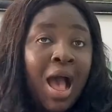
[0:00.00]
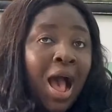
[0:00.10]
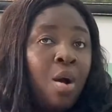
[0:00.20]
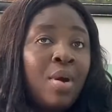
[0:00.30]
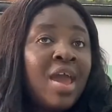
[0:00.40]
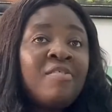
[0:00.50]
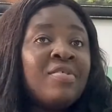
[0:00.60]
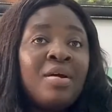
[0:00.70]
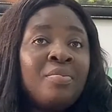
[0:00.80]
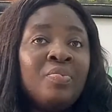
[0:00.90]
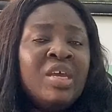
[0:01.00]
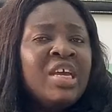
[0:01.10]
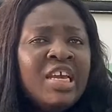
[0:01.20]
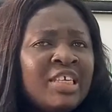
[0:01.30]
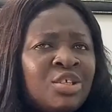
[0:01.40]
However,
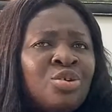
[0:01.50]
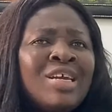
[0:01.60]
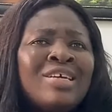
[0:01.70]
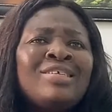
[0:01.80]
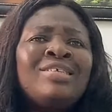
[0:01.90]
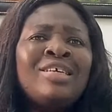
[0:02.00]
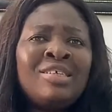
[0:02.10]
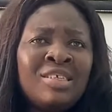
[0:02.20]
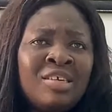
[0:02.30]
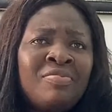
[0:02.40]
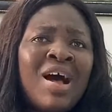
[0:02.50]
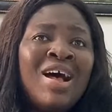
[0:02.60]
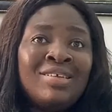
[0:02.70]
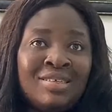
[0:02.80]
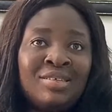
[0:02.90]
it's not as sensitive
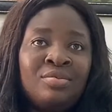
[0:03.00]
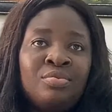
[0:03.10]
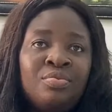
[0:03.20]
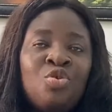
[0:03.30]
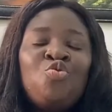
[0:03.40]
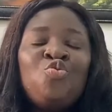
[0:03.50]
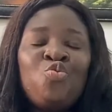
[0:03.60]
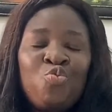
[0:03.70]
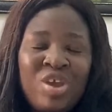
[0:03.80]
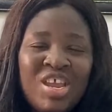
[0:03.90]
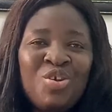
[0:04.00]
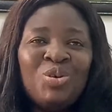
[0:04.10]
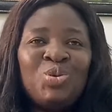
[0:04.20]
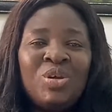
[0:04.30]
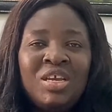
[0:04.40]
as we
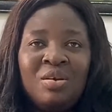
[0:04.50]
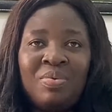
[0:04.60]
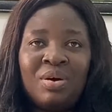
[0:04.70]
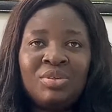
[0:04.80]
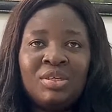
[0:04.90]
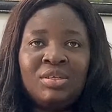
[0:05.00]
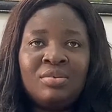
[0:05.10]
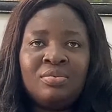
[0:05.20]
not talking about it.